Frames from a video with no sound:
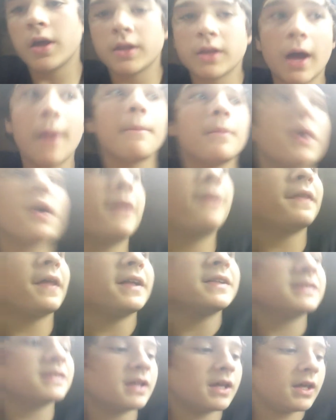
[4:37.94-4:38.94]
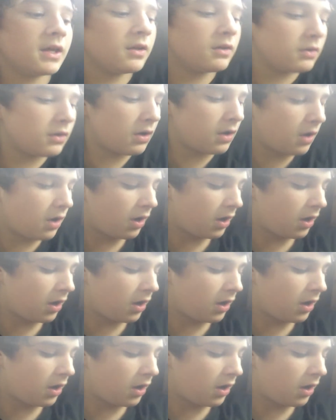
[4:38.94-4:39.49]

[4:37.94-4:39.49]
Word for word: Yeah, but that's it.